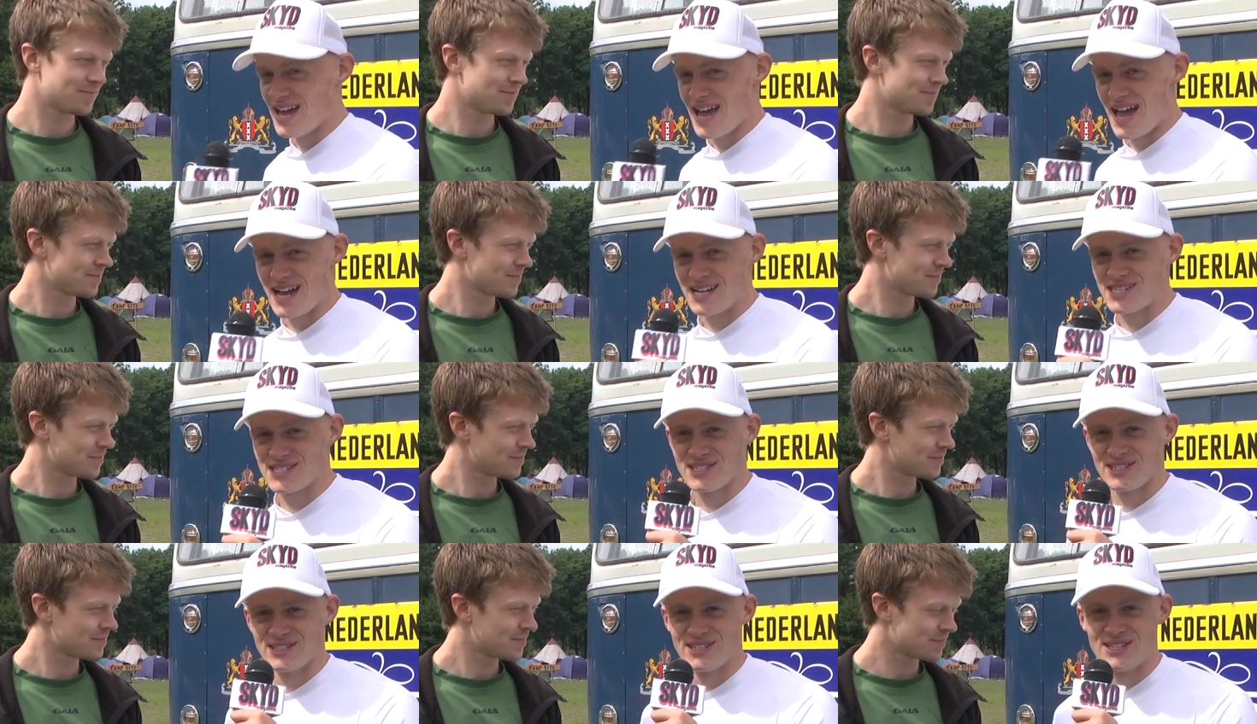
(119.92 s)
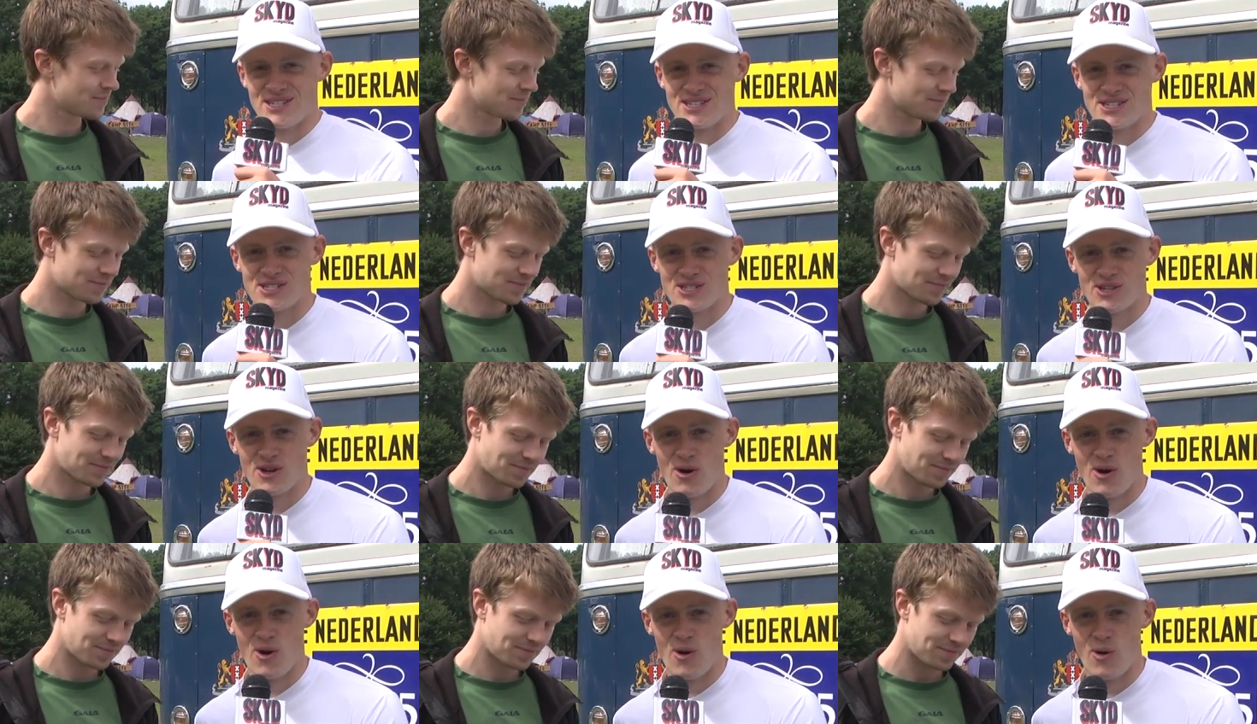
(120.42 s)
Speaker 1: Excellent.
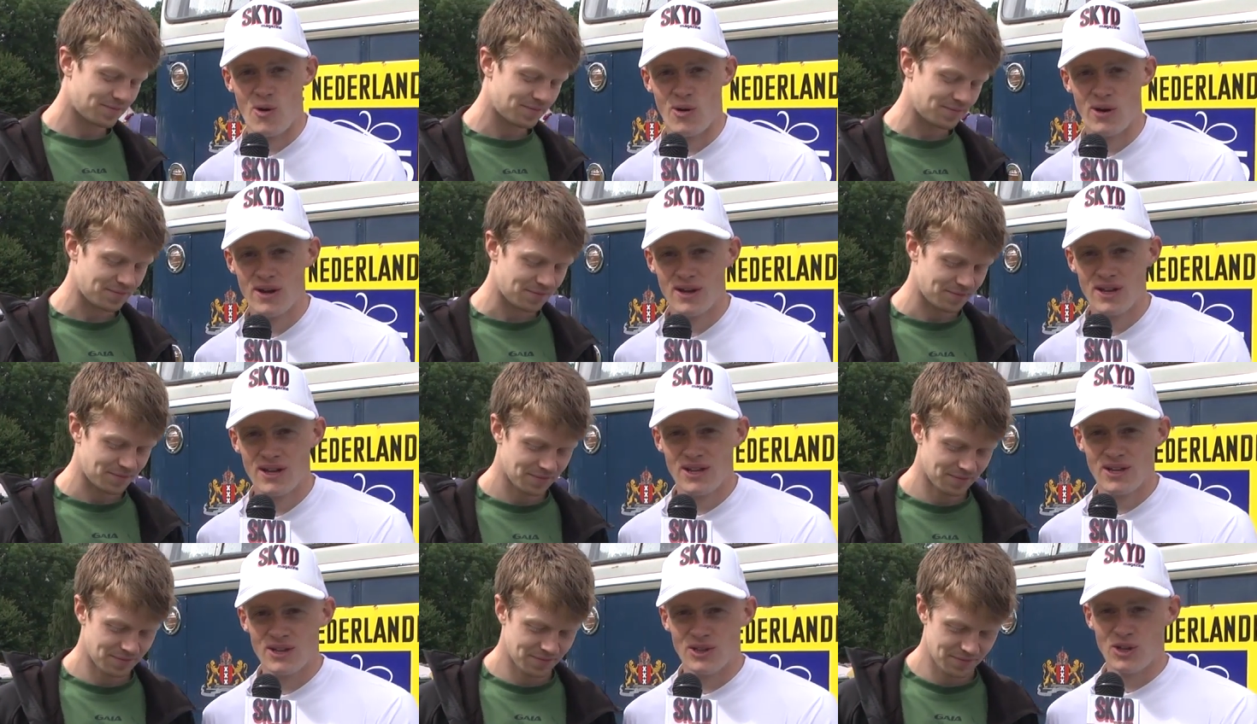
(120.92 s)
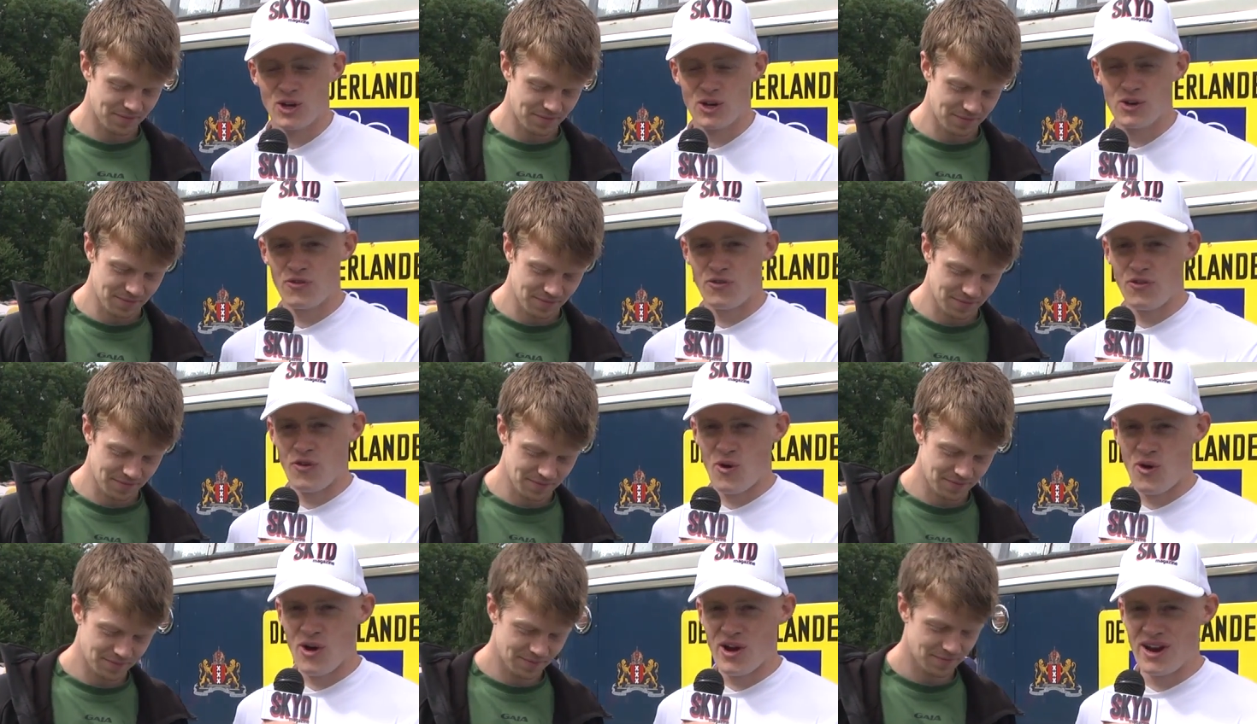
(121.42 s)
So
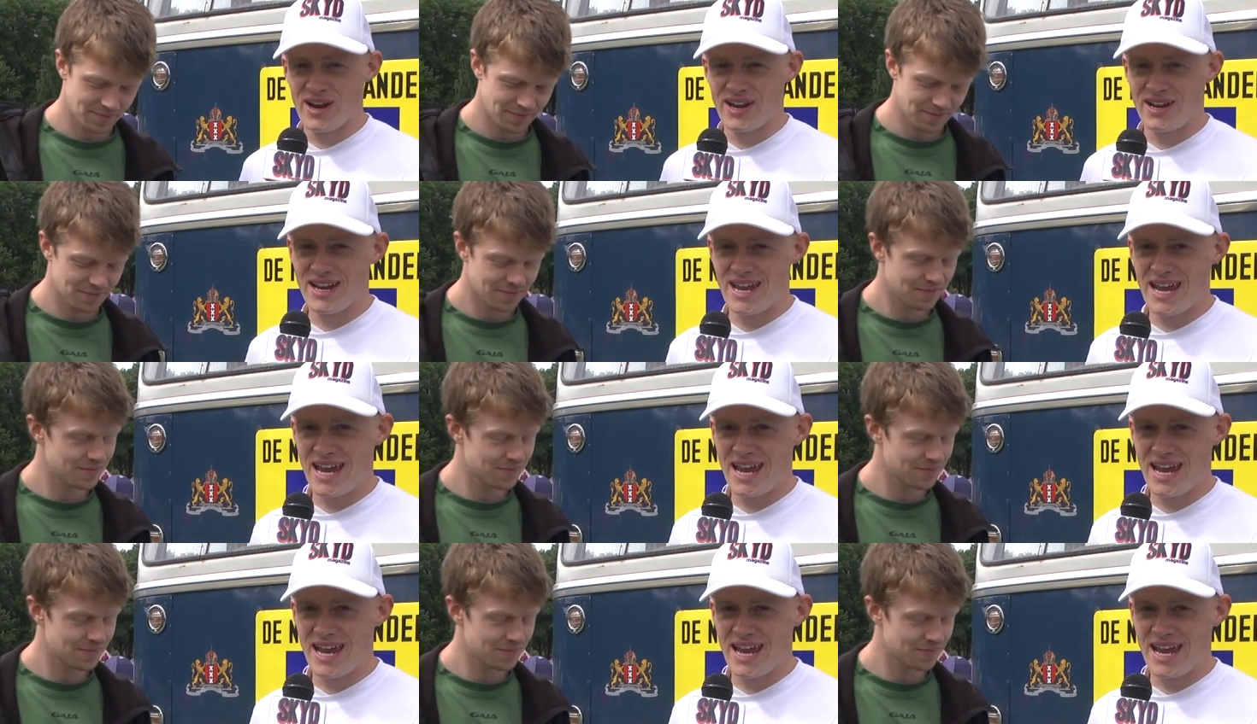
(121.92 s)
look for it